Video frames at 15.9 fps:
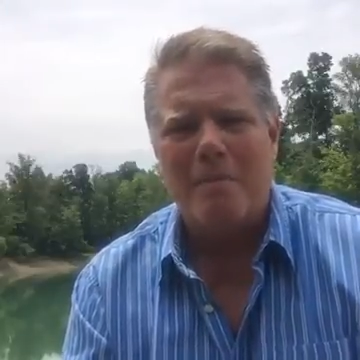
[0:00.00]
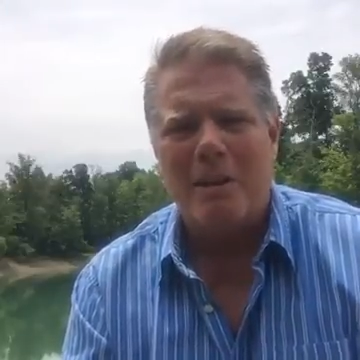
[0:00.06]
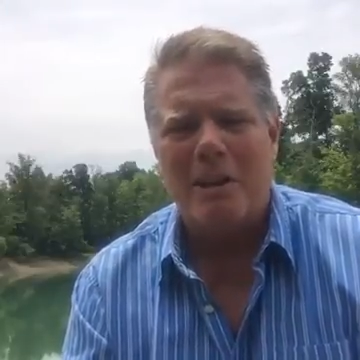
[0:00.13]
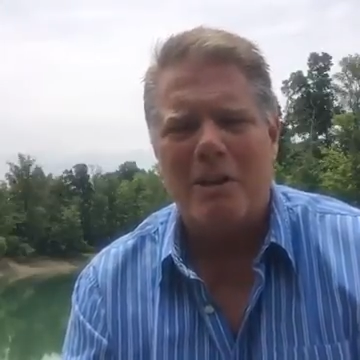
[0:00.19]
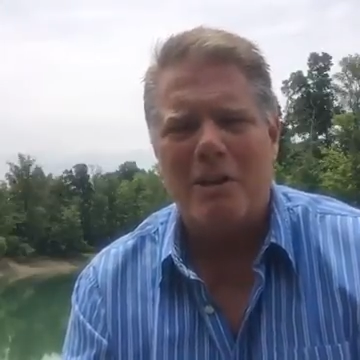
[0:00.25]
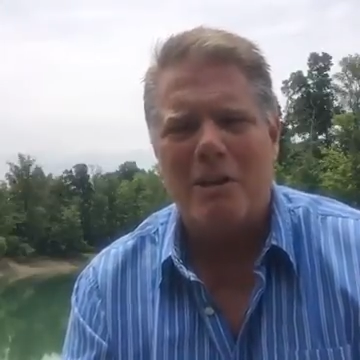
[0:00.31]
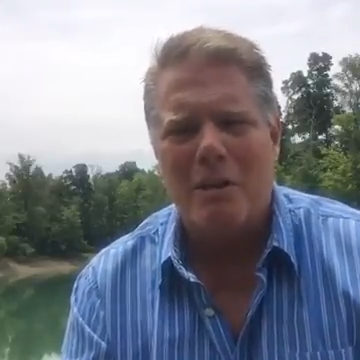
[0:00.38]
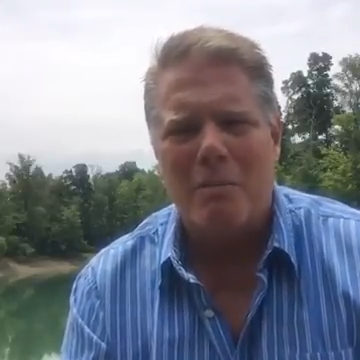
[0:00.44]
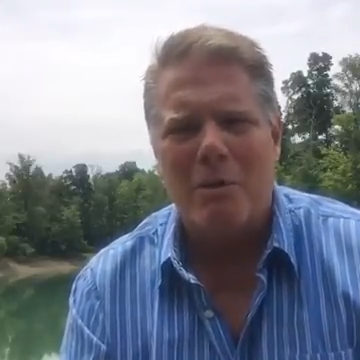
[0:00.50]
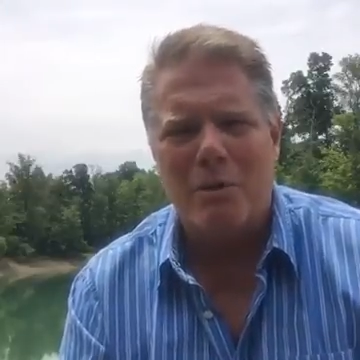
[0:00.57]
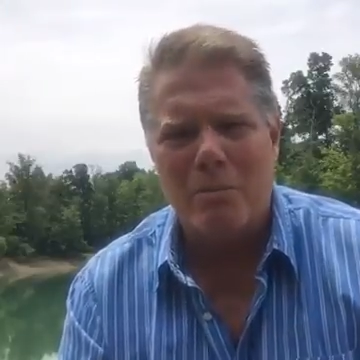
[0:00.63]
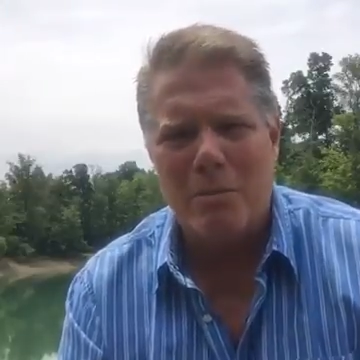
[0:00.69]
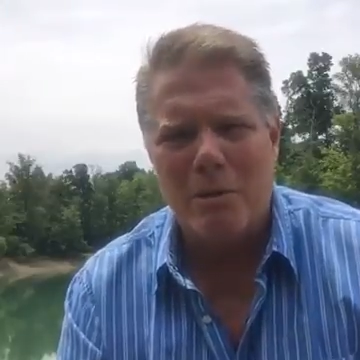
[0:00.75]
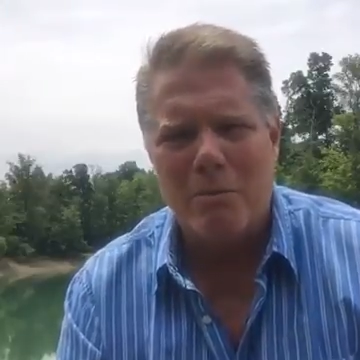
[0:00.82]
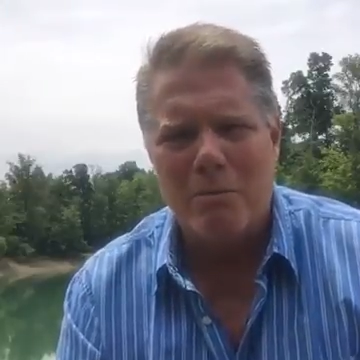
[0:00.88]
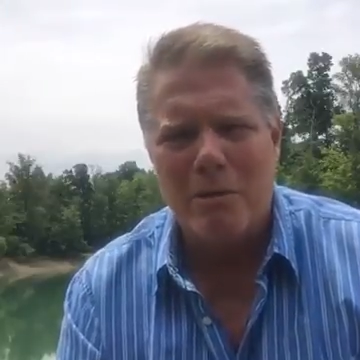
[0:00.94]
that someone will
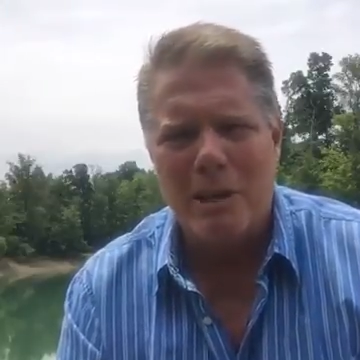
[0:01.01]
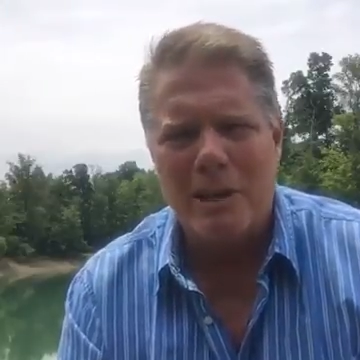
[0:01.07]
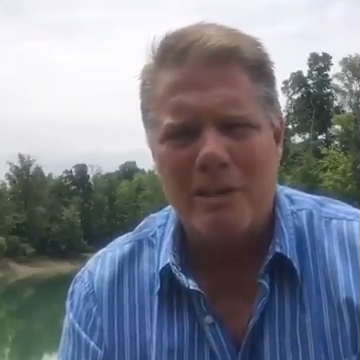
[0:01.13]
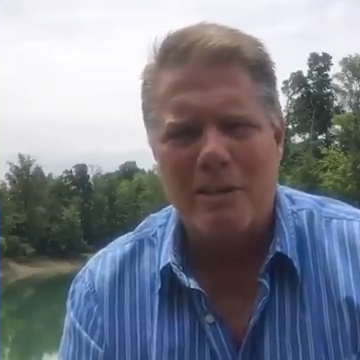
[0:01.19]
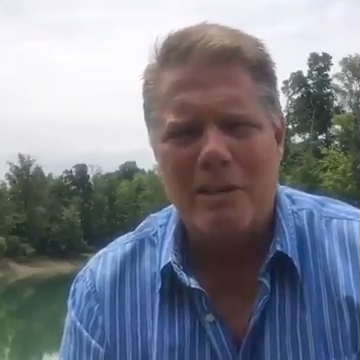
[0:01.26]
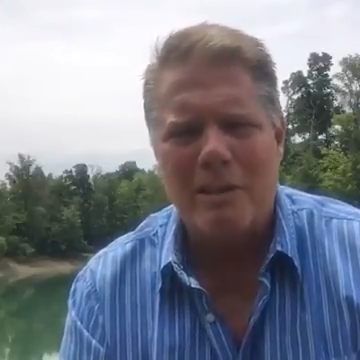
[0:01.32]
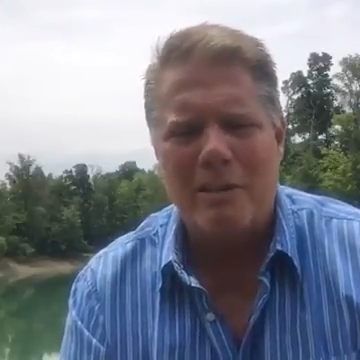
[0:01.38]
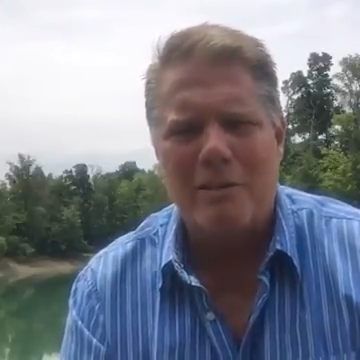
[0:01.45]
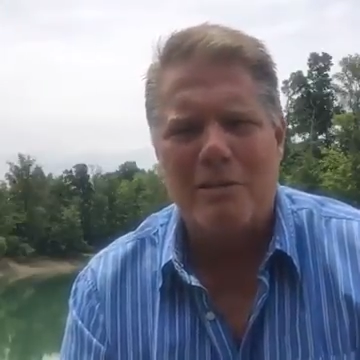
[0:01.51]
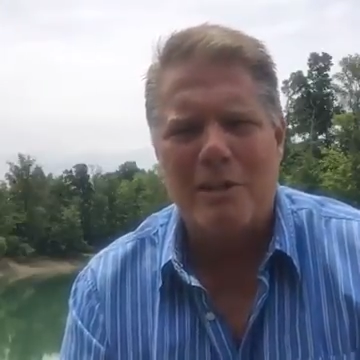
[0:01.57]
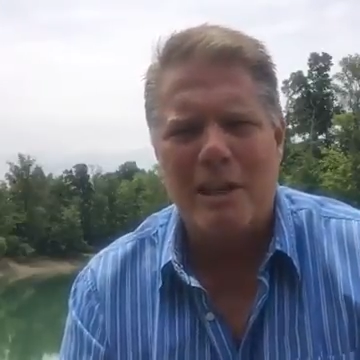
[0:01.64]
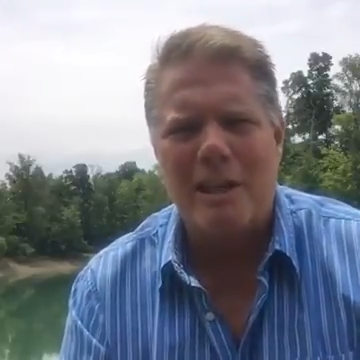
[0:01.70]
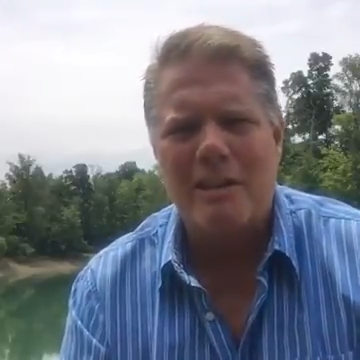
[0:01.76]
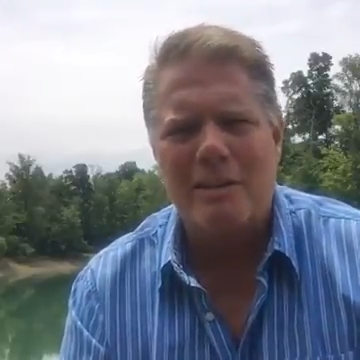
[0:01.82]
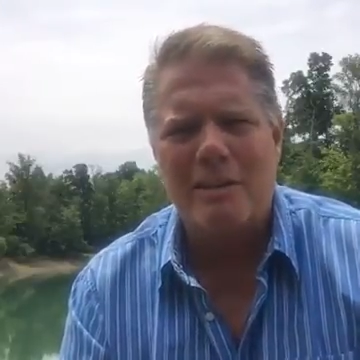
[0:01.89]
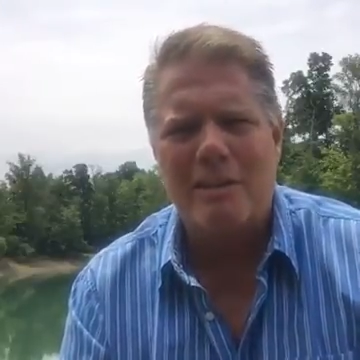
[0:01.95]
be reached and it'll
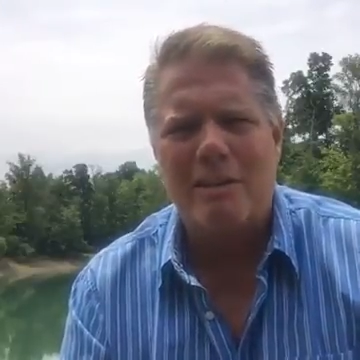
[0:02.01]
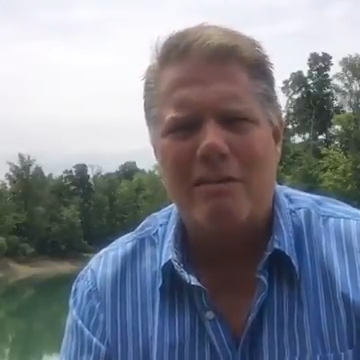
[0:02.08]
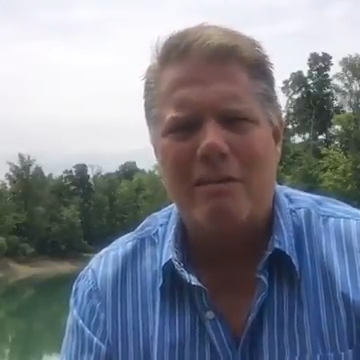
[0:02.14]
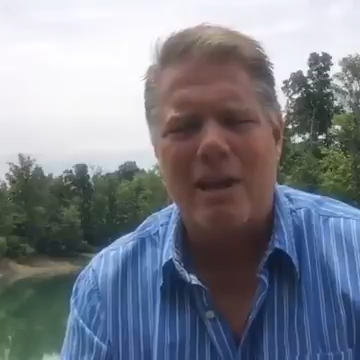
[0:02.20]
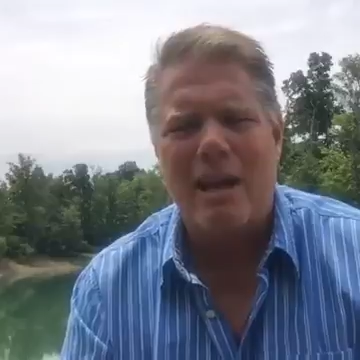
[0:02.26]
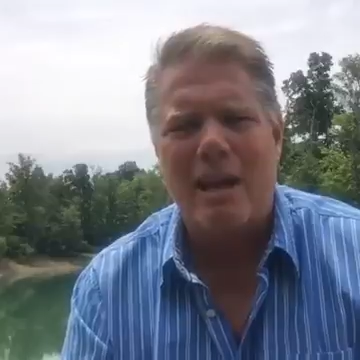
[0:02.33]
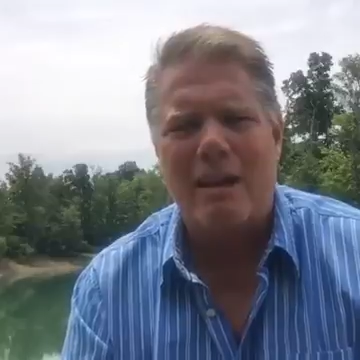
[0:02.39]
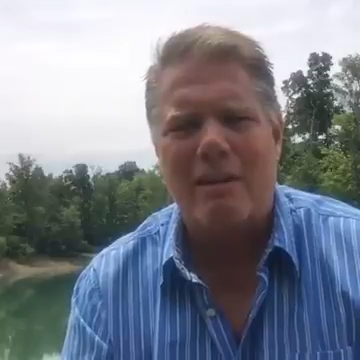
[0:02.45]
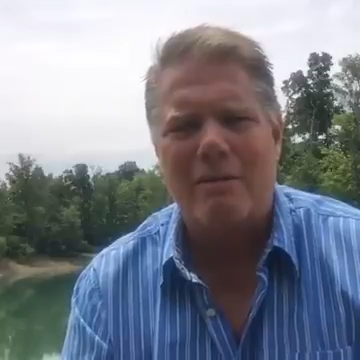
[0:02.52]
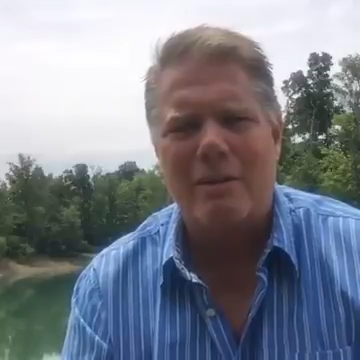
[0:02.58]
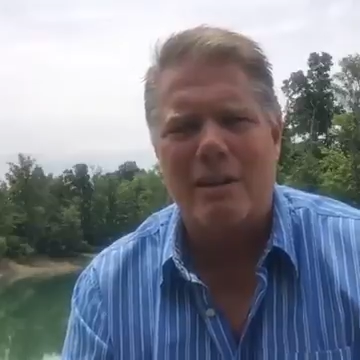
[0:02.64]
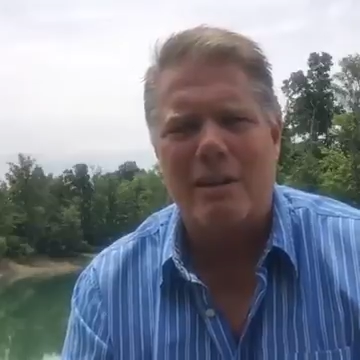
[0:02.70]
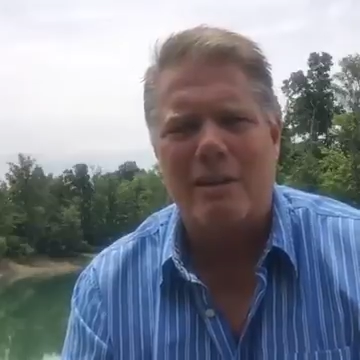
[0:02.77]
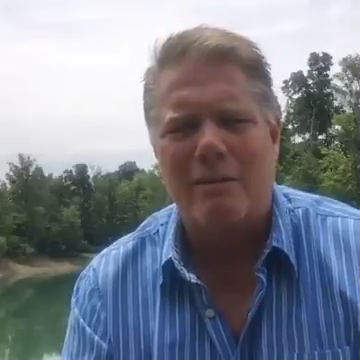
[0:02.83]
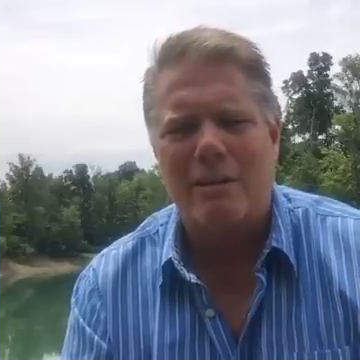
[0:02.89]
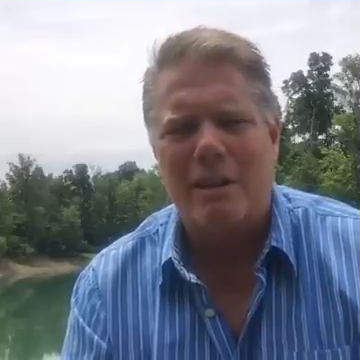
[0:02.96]
change their lives
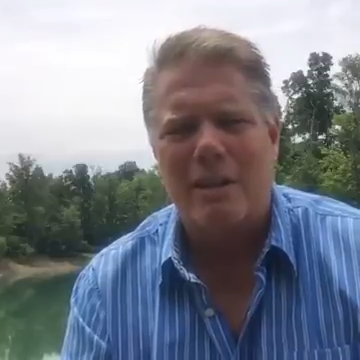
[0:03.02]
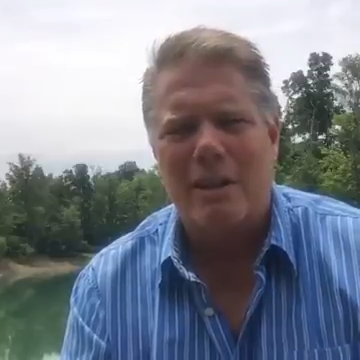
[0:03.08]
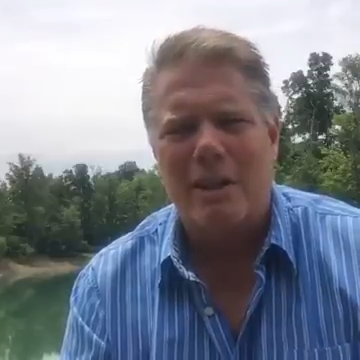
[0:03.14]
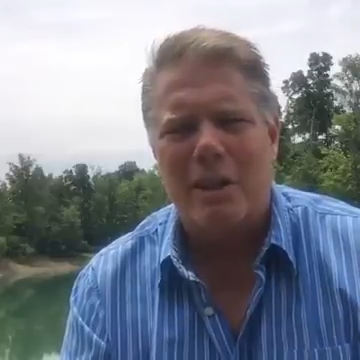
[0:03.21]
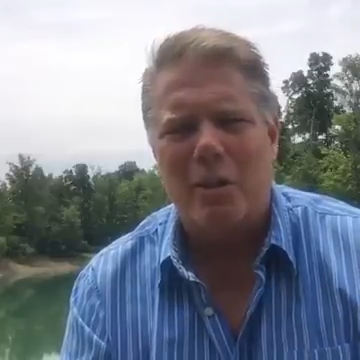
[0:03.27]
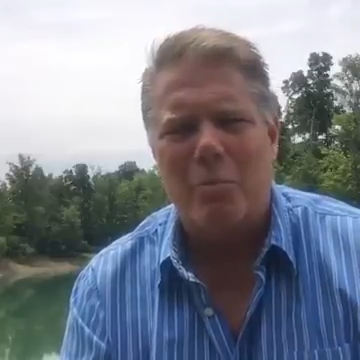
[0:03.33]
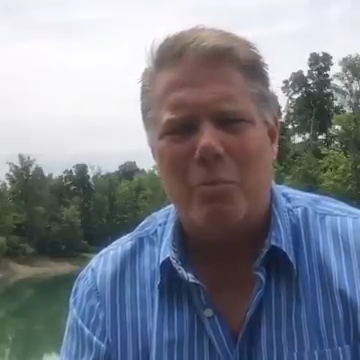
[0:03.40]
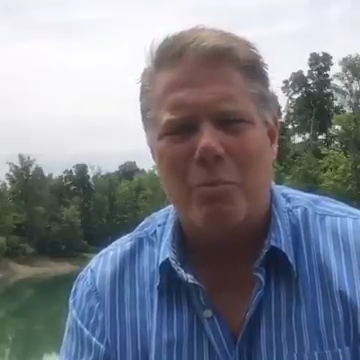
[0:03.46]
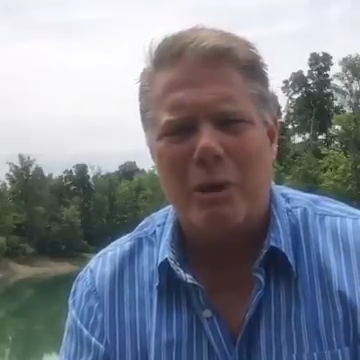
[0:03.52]
and it'll